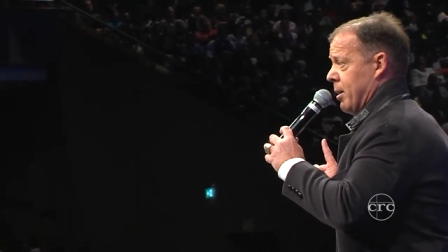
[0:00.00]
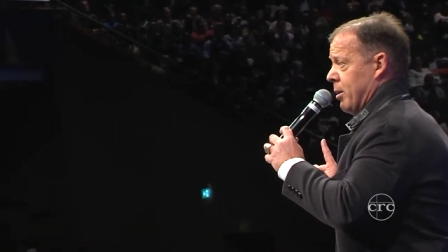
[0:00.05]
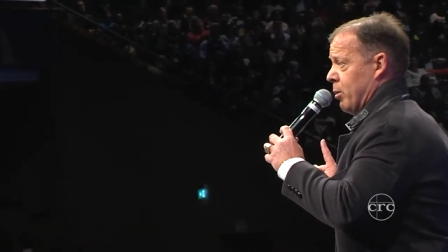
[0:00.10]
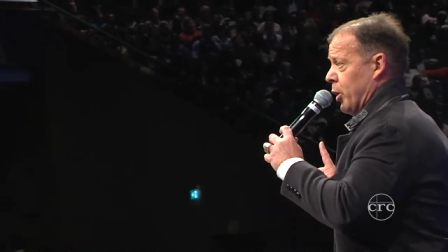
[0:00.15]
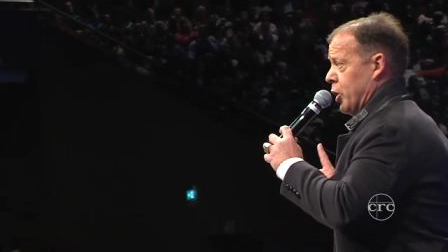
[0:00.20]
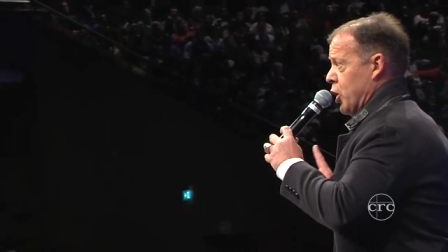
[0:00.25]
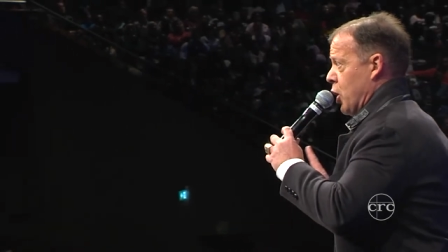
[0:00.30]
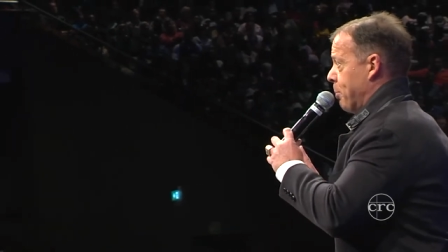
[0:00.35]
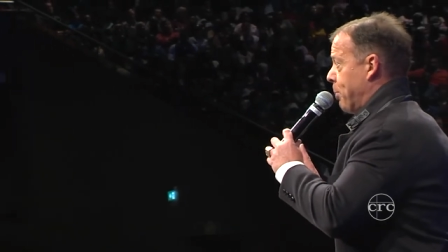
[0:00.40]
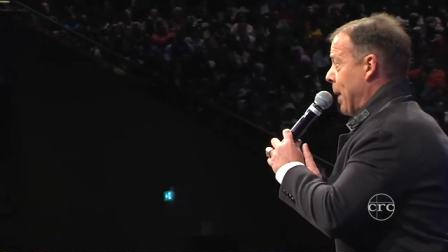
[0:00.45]

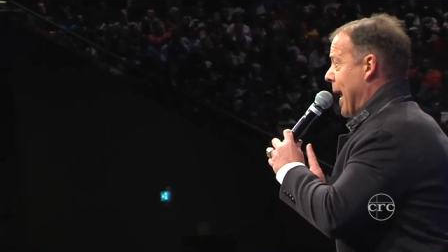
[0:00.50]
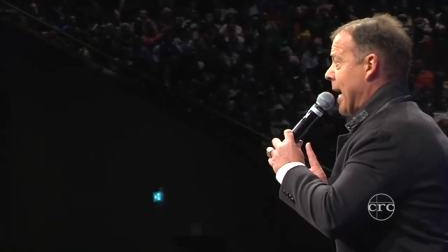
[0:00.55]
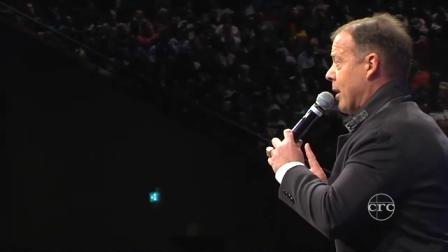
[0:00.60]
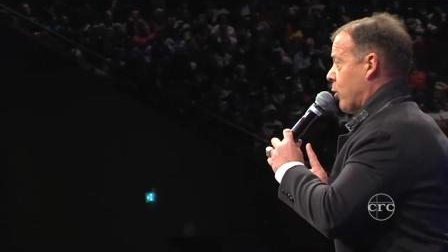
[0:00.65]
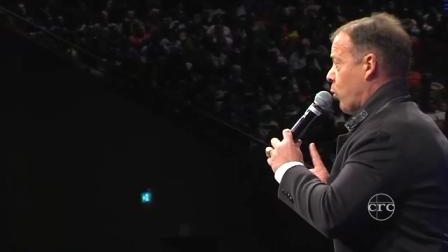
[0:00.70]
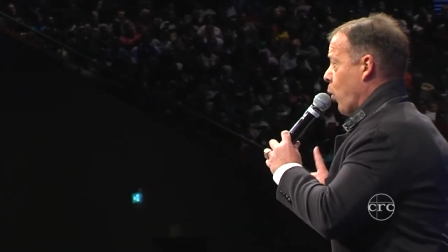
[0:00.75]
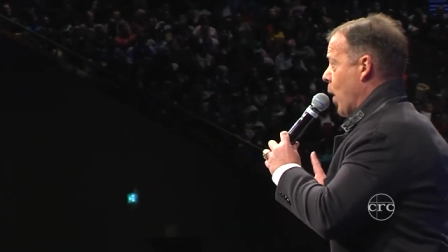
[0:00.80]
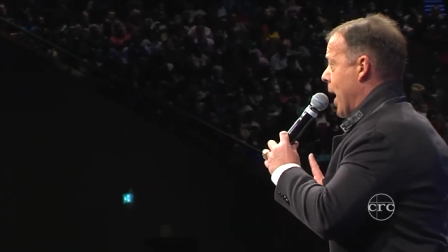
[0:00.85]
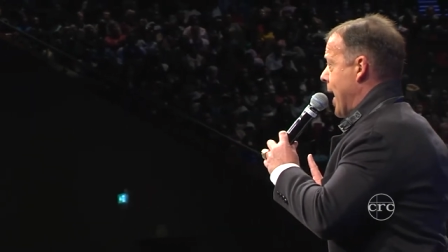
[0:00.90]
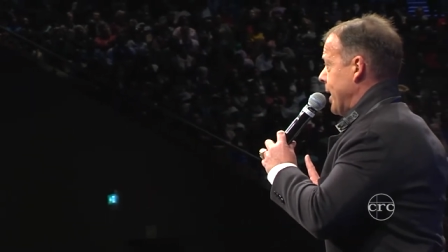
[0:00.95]
Whether you're black,
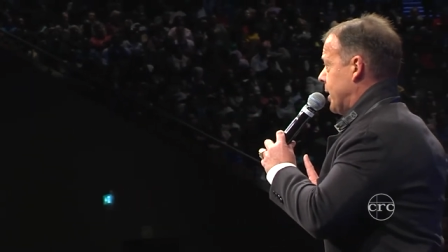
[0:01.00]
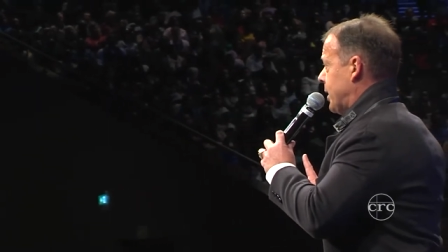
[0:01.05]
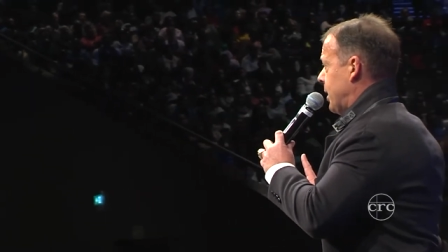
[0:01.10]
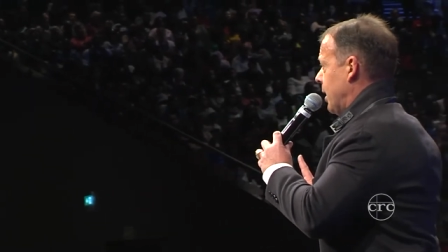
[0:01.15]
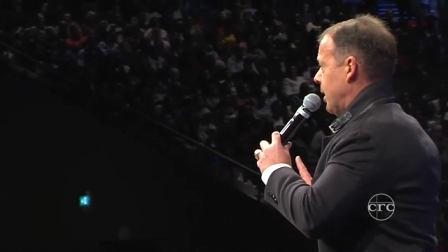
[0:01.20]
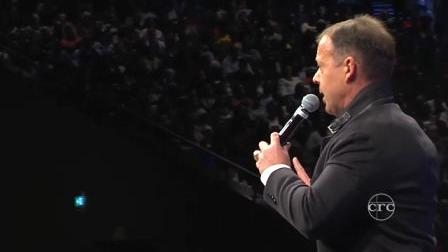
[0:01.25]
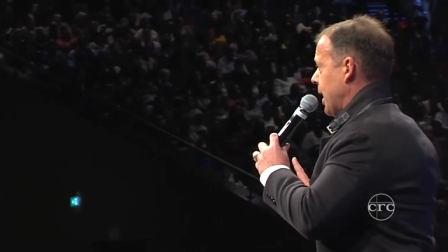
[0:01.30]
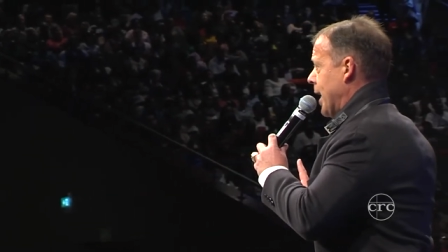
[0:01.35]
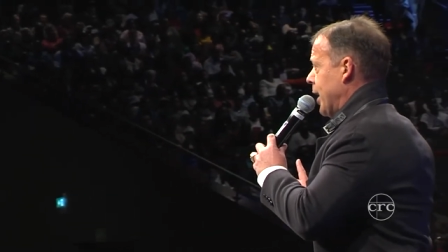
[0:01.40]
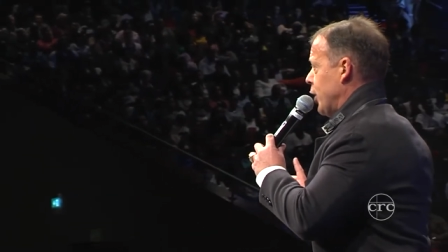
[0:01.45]
white,
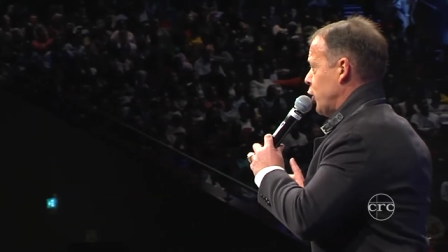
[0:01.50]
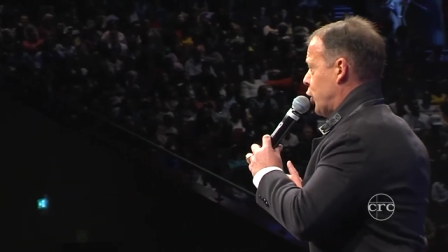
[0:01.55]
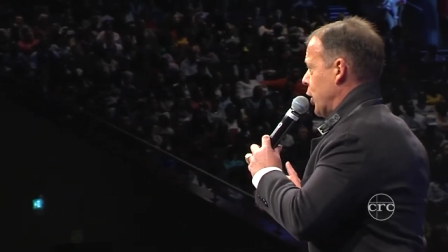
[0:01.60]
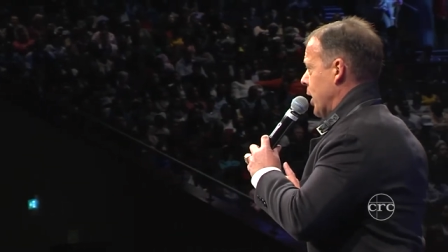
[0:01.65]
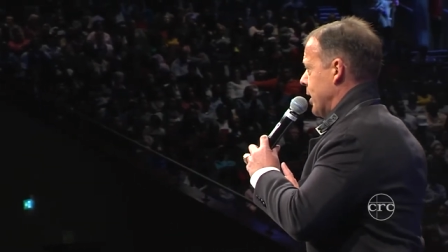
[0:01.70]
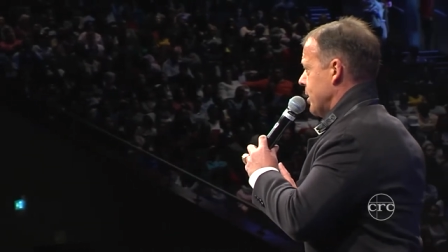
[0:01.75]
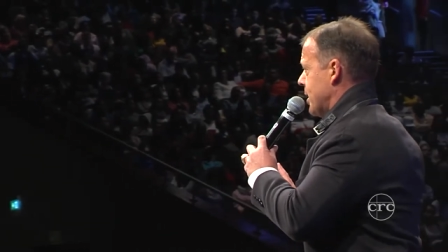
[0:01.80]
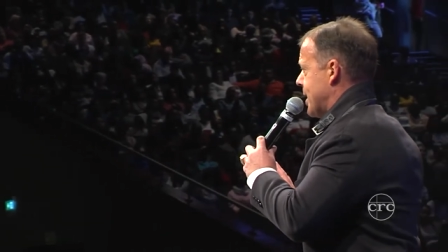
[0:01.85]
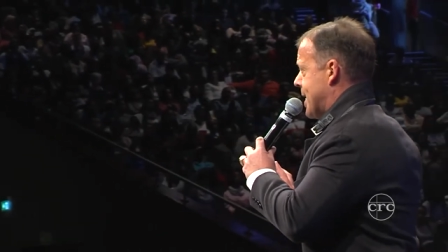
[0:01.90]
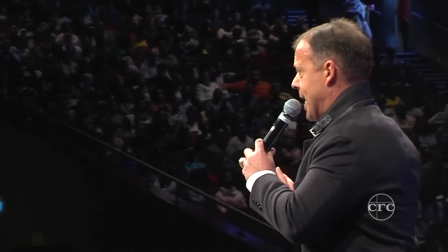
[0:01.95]

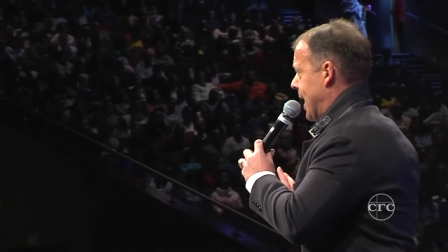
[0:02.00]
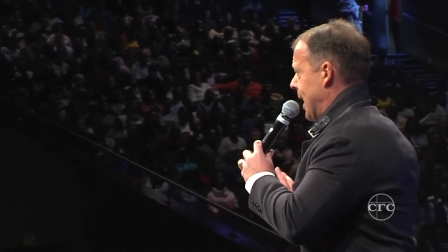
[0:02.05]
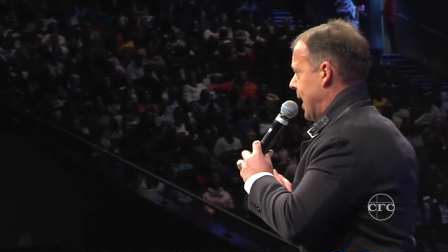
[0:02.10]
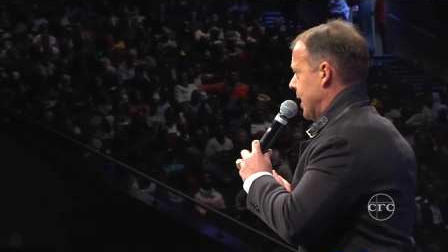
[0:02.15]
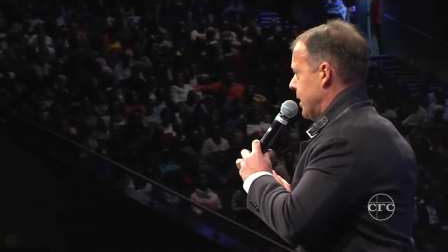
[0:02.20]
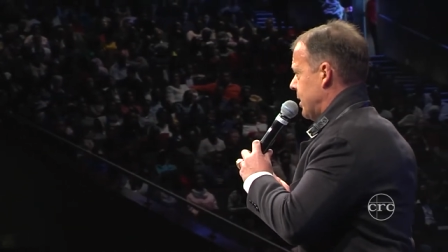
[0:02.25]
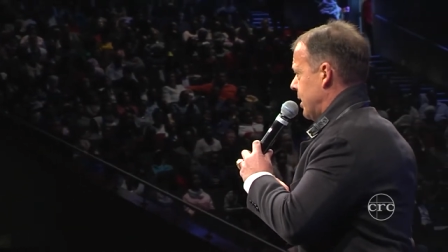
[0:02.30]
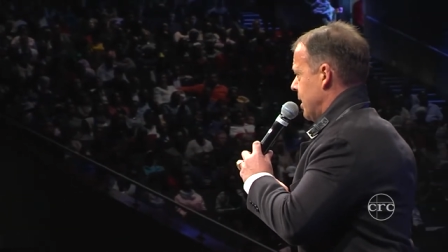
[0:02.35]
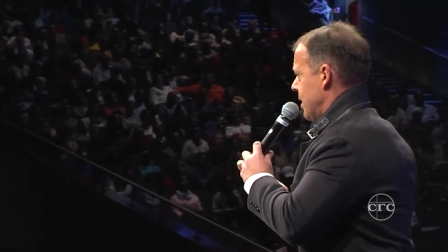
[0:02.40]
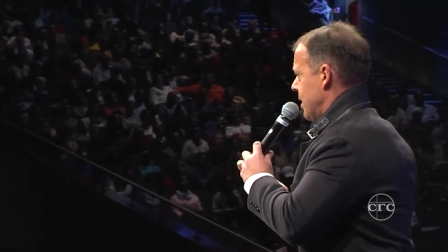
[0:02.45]
Asian, colored,